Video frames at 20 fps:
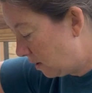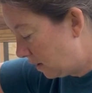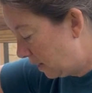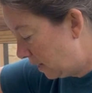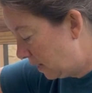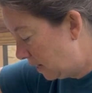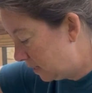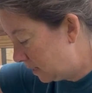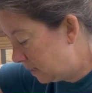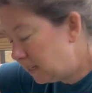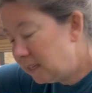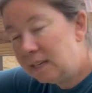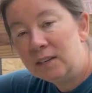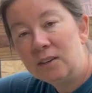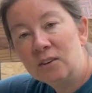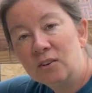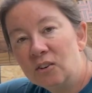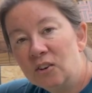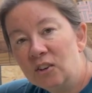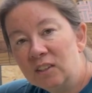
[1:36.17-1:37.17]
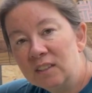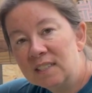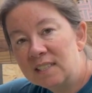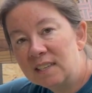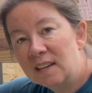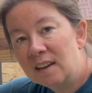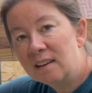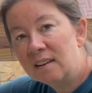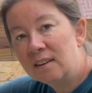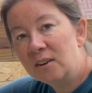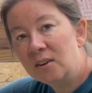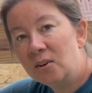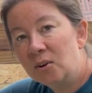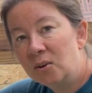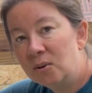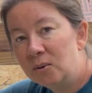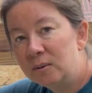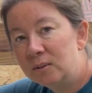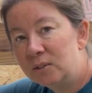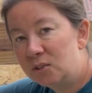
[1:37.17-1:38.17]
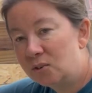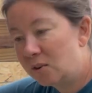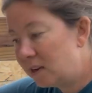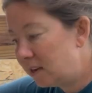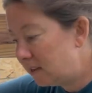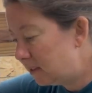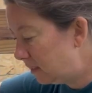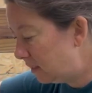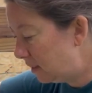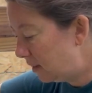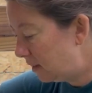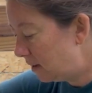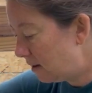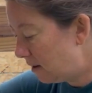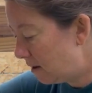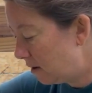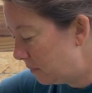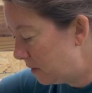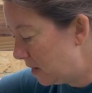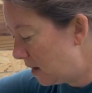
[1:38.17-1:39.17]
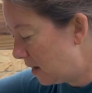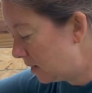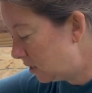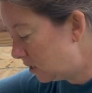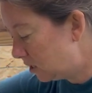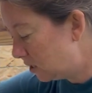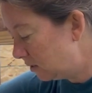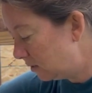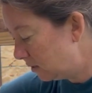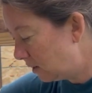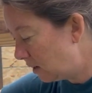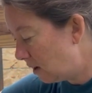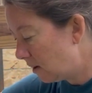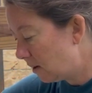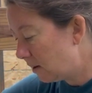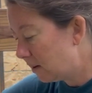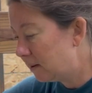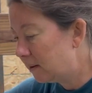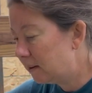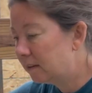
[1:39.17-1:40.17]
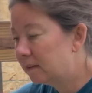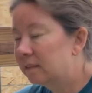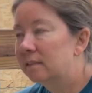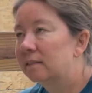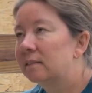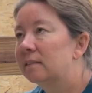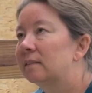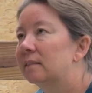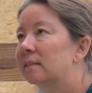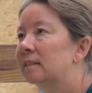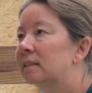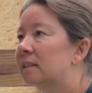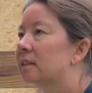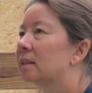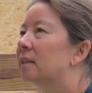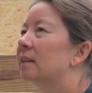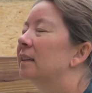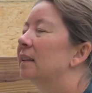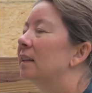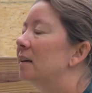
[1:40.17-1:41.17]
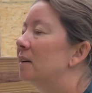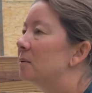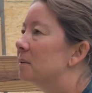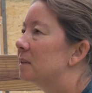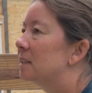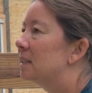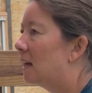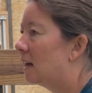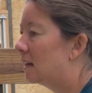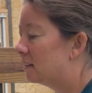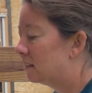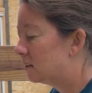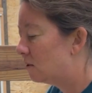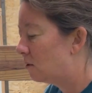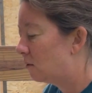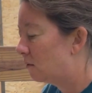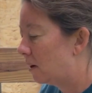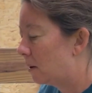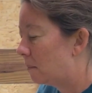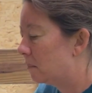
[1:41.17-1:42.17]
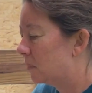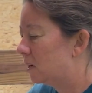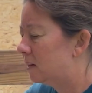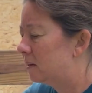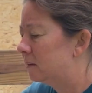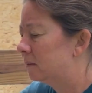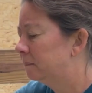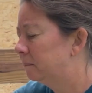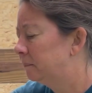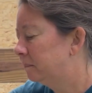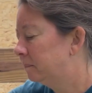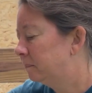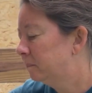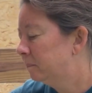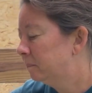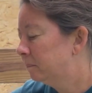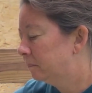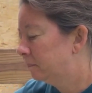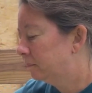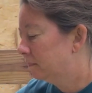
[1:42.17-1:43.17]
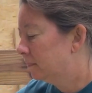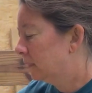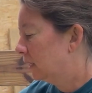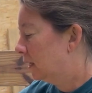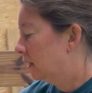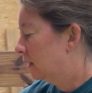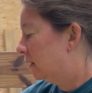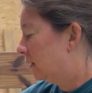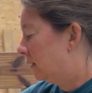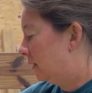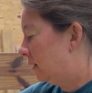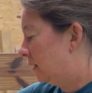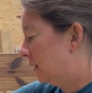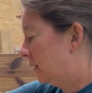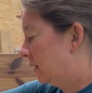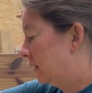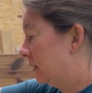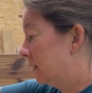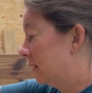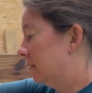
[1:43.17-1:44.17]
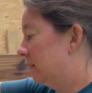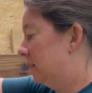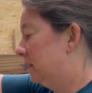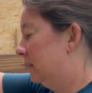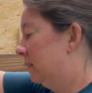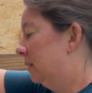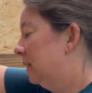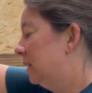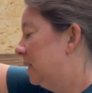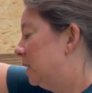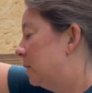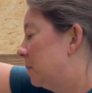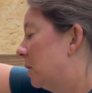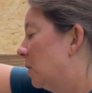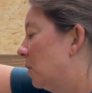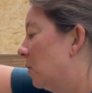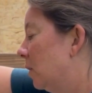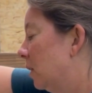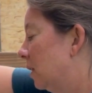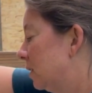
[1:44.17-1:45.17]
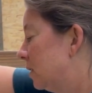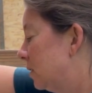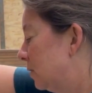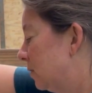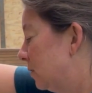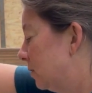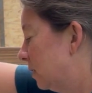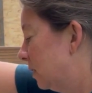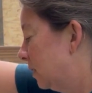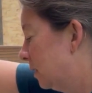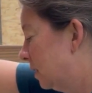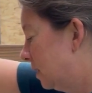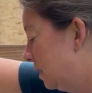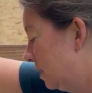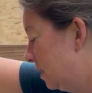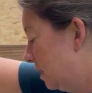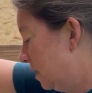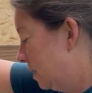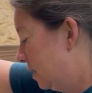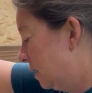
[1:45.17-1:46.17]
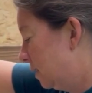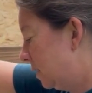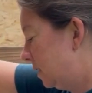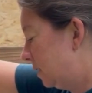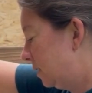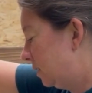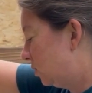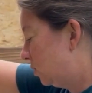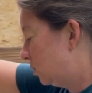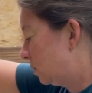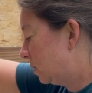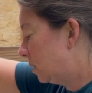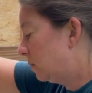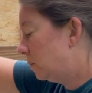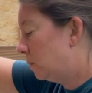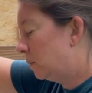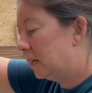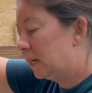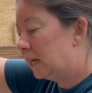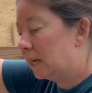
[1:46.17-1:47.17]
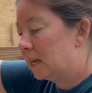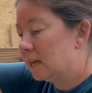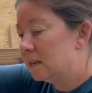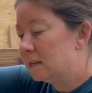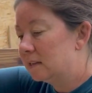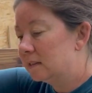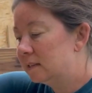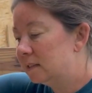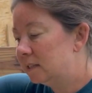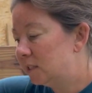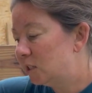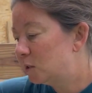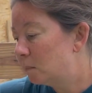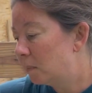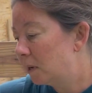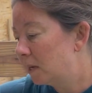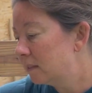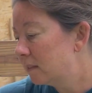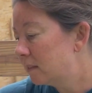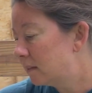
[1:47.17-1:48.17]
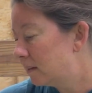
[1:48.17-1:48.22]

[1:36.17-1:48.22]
18-year-old son who joined the Army National Guard, I think it was last November. And he's been going to his drill weekends each month,